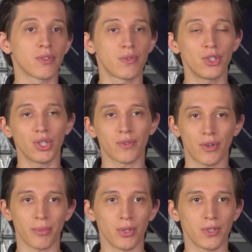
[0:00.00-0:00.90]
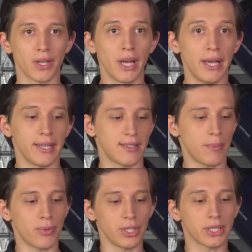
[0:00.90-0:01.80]
switching from using a
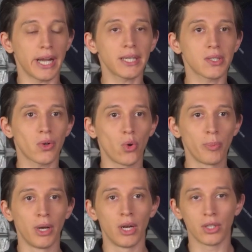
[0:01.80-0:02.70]
separate guide scope